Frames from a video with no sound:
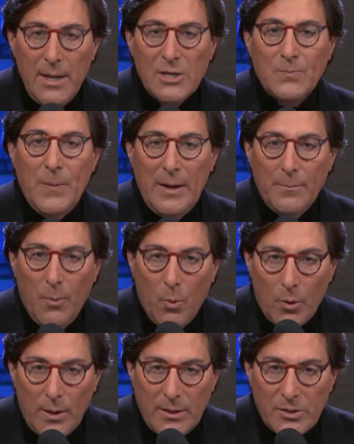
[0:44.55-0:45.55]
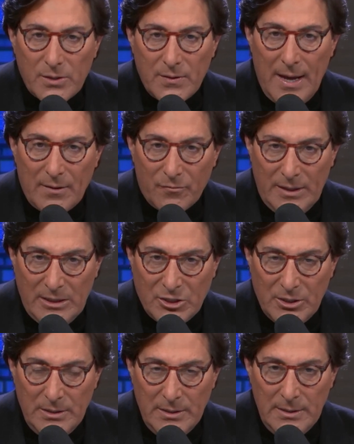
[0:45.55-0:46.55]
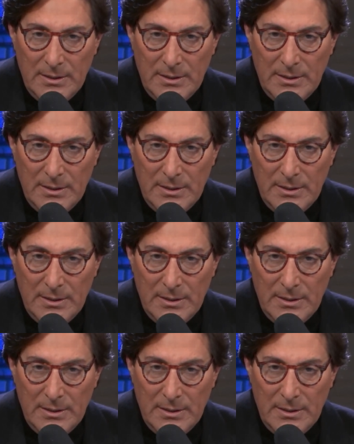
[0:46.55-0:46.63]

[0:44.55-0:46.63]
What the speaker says: is being poured into that region,